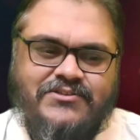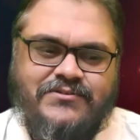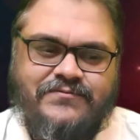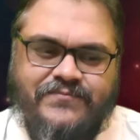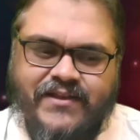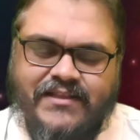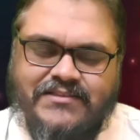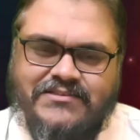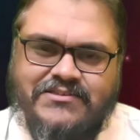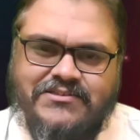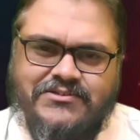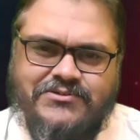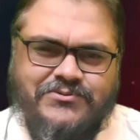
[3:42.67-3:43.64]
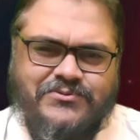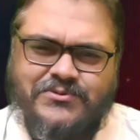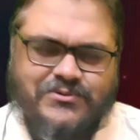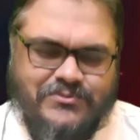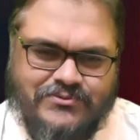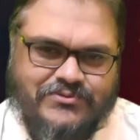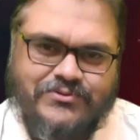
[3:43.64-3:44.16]
So friends,
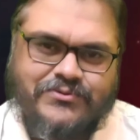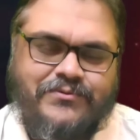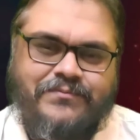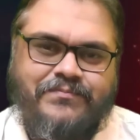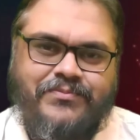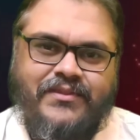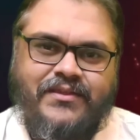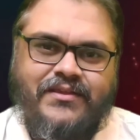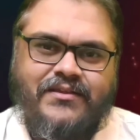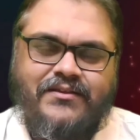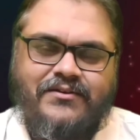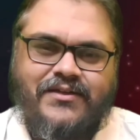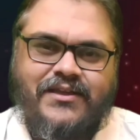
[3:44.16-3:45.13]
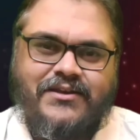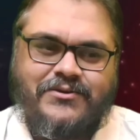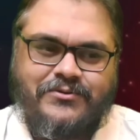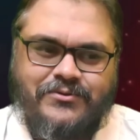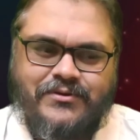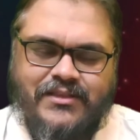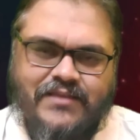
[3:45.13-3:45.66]
don't lose hope, okay?
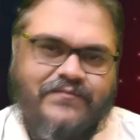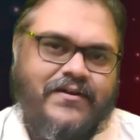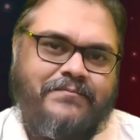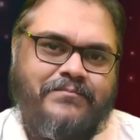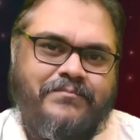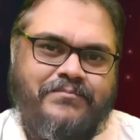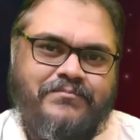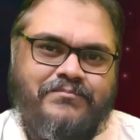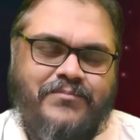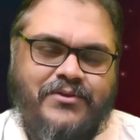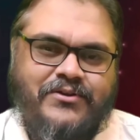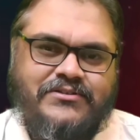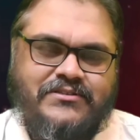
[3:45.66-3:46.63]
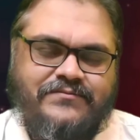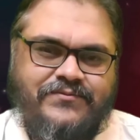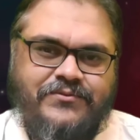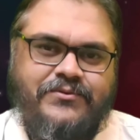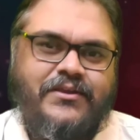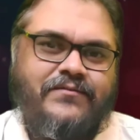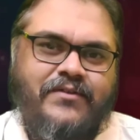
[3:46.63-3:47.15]
Don't give up, because
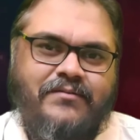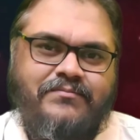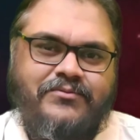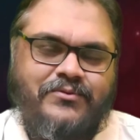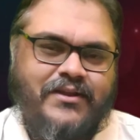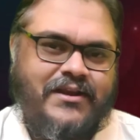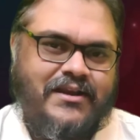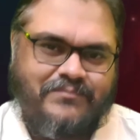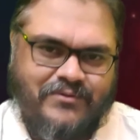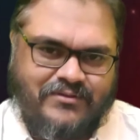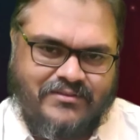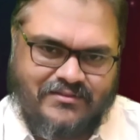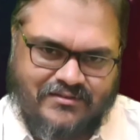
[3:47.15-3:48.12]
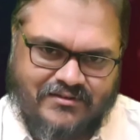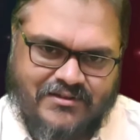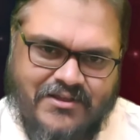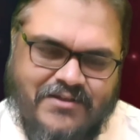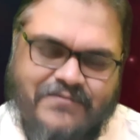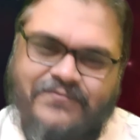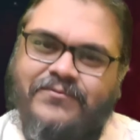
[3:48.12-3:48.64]
if you give up, you'll end up on the
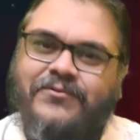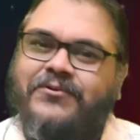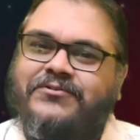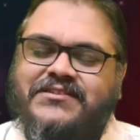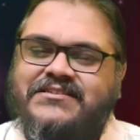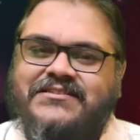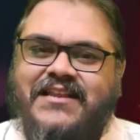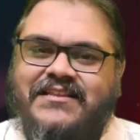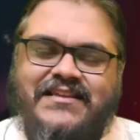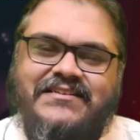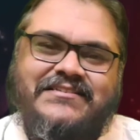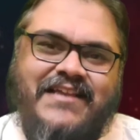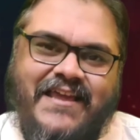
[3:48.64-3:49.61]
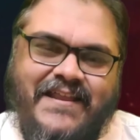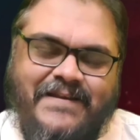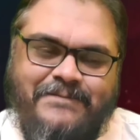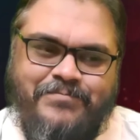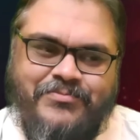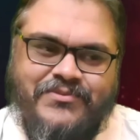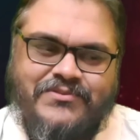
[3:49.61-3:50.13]
floor just like that
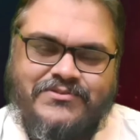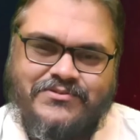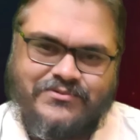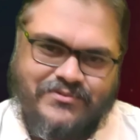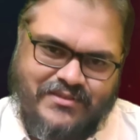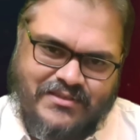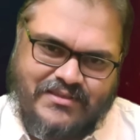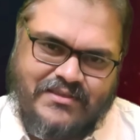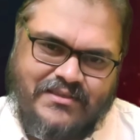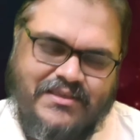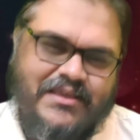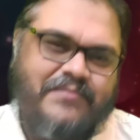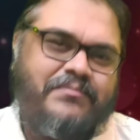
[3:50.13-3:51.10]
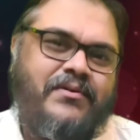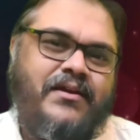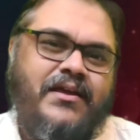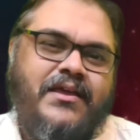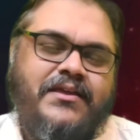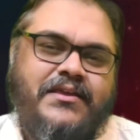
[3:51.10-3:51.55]
tile. So keep